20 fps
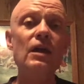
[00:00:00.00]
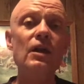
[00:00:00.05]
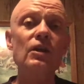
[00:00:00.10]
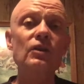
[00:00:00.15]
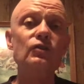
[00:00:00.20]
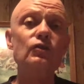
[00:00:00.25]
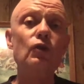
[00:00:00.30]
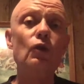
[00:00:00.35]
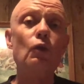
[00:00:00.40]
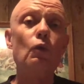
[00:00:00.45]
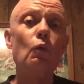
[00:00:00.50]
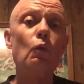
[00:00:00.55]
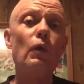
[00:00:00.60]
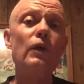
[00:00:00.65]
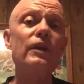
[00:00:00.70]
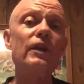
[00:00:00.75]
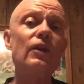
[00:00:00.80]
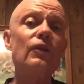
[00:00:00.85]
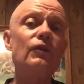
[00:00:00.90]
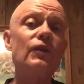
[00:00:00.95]
So one of
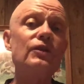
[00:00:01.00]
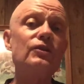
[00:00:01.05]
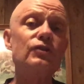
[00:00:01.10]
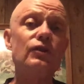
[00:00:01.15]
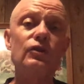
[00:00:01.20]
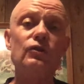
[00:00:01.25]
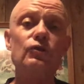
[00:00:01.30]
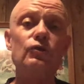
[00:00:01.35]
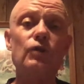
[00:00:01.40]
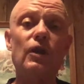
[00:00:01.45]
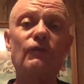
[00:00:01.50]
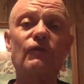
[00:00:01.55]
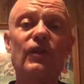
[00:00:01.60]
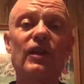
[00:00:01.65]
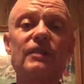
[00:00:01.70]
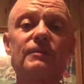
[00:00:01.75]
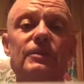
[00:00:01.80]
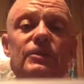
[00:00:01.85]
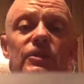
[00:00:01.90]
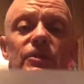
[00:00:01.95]
the other things you could do, I forgot
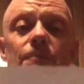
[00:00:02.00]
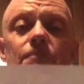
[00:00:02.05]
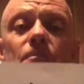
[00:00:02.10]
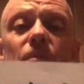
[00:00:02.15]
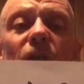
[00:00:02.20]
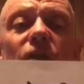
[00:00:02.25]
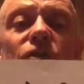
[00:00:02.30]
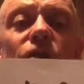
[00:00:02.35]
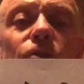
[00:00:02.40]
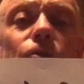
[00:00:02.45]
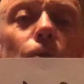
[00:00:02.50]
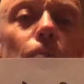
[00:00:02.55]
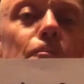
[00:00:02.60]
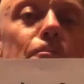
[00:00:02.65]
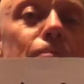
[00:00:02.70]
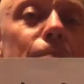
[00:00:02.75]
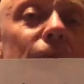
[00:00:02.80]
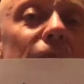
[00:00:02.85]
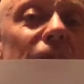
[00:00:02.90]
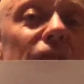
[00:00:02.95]
to mention, is also
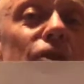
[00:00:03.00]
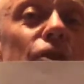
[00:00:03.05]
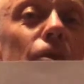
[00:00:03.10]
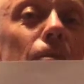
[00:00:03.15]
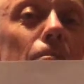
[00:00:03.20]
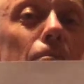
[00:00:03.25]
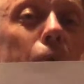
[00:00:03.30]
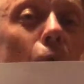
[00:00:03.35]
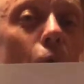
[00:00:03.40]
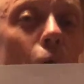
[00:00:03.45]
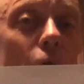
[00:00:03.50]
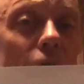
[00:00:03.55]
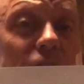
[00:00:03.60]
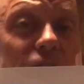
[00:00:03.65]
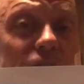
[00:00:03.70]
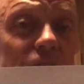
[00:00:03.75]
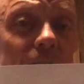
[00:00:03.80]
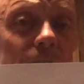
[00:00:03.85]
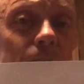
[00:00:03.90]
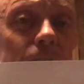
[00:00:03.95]
pick your
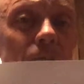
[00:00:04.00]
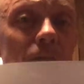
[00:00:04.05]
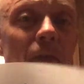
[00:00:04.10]
poison.